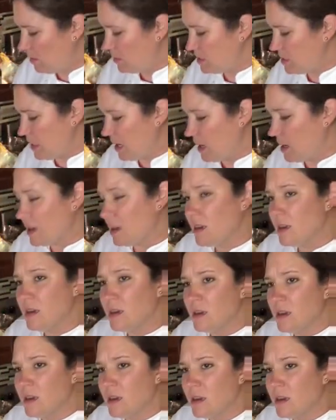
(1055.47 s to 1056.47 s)
Tara,
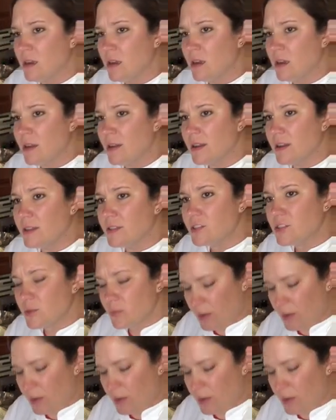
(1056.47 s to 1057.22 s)
didn't you